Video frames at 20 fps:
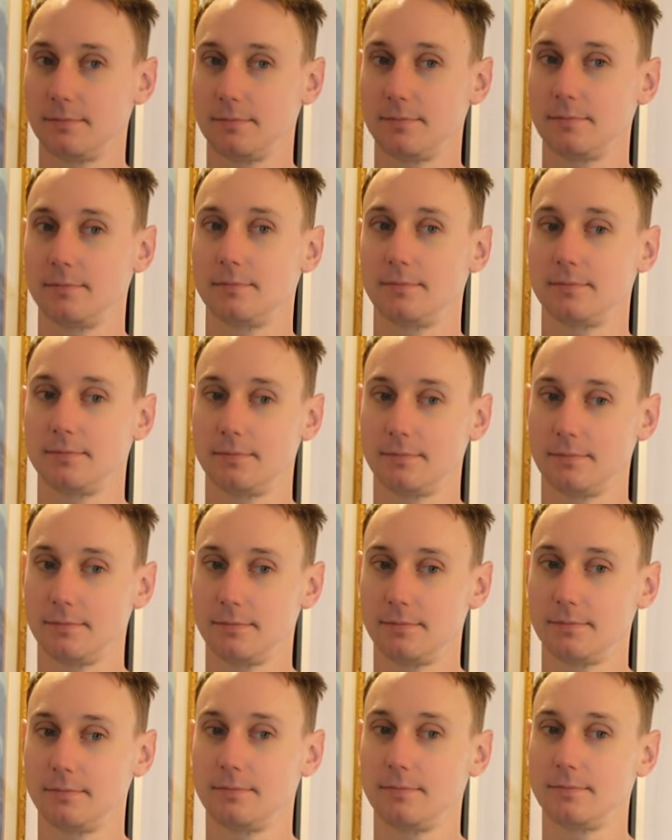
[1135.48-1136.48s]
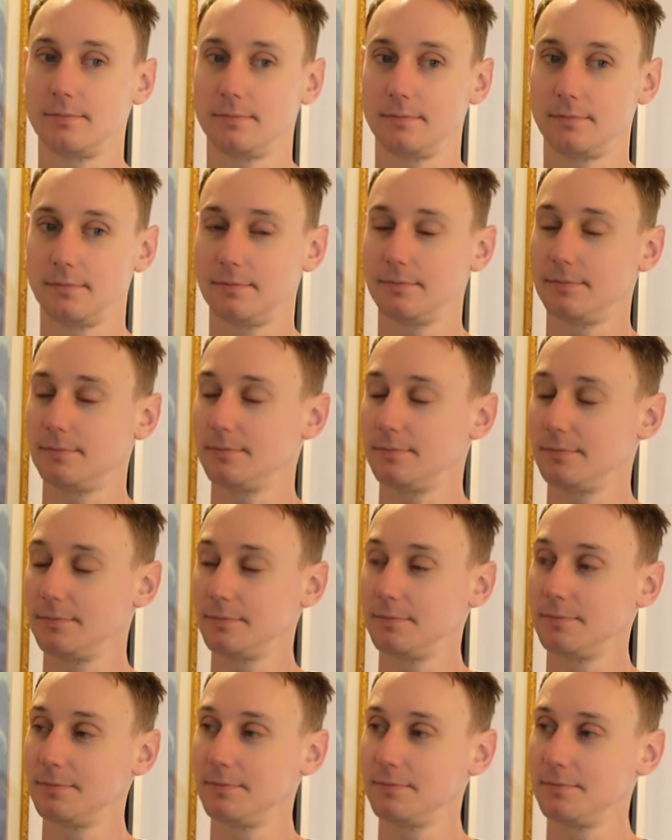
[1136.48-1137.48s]

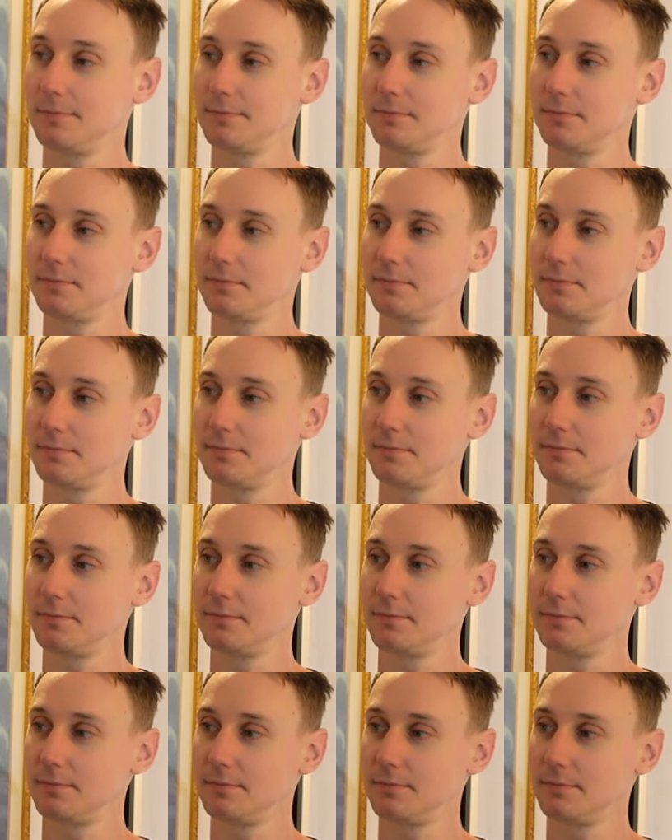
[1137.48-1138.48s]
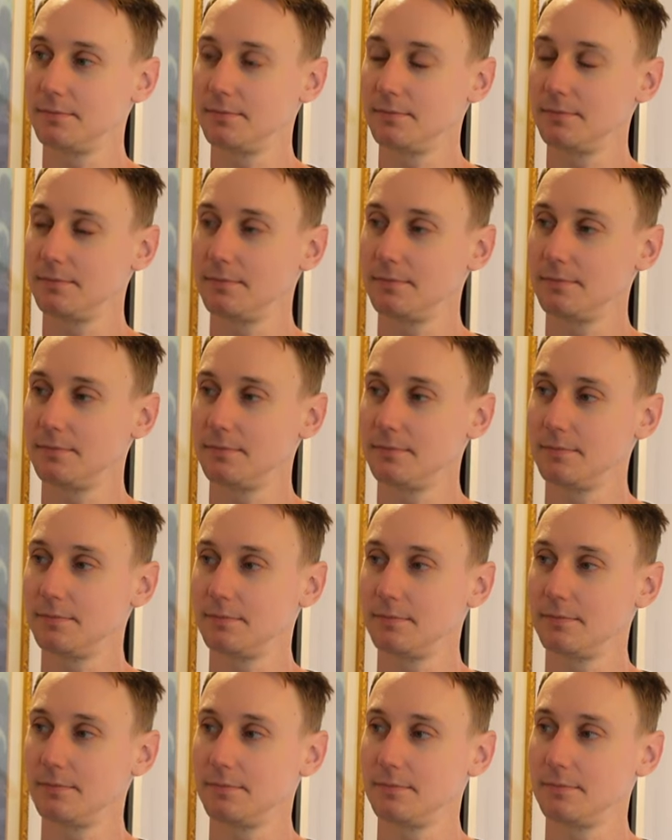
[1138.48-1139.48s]

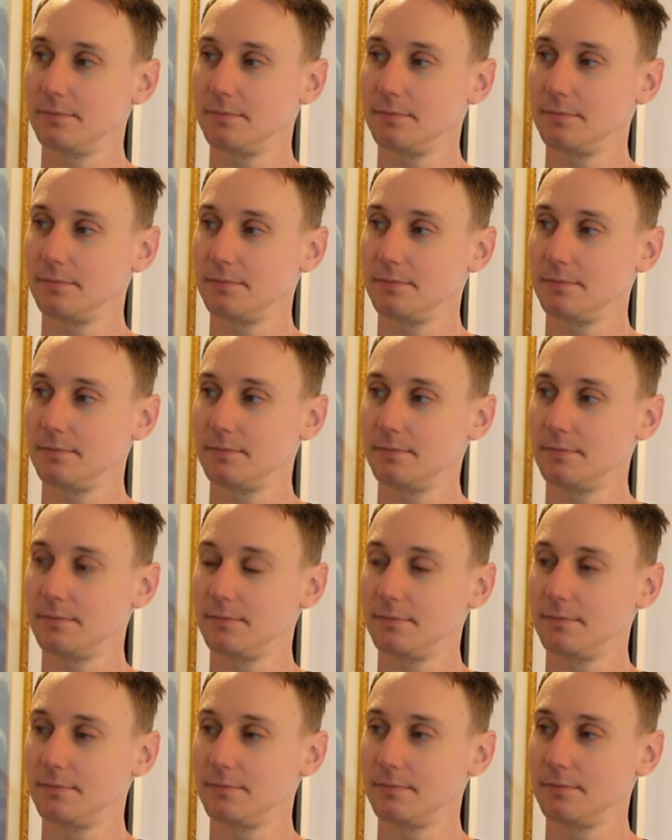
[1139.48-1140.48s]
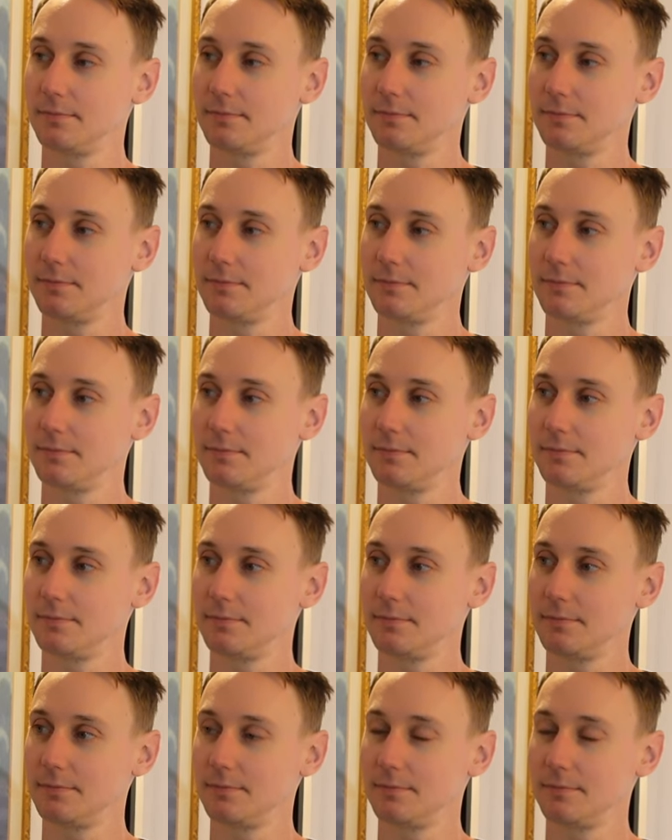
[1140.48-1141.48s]

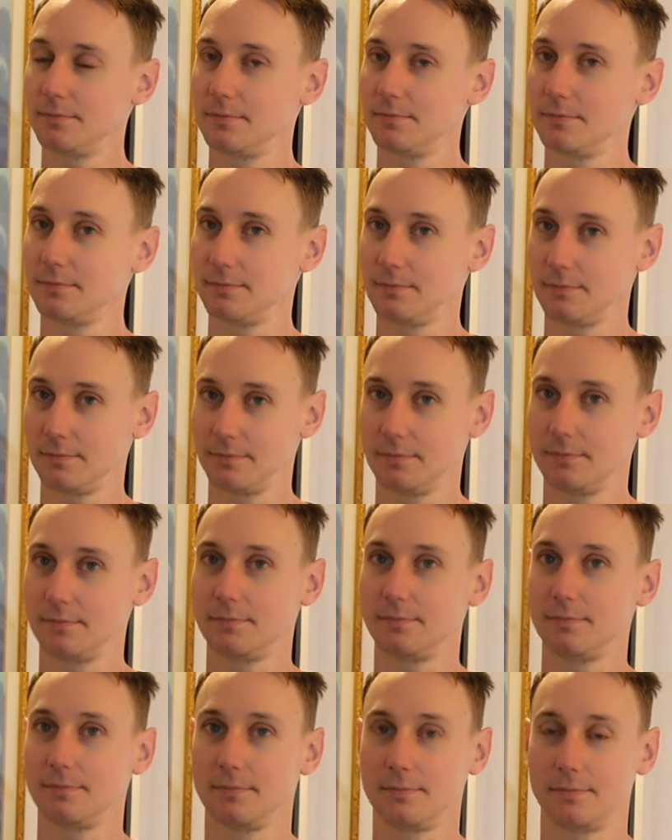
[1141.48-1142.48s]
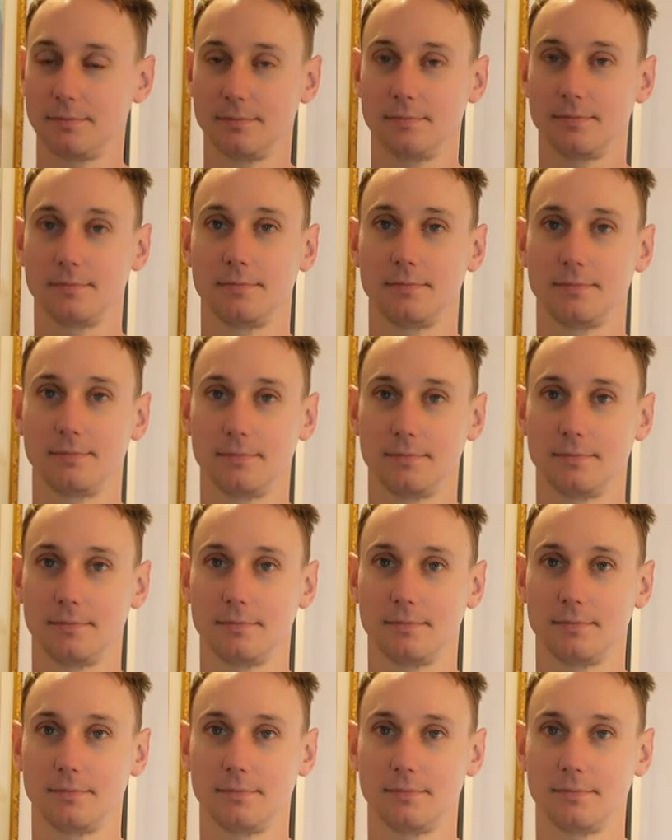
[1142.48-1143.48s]
(not speaking)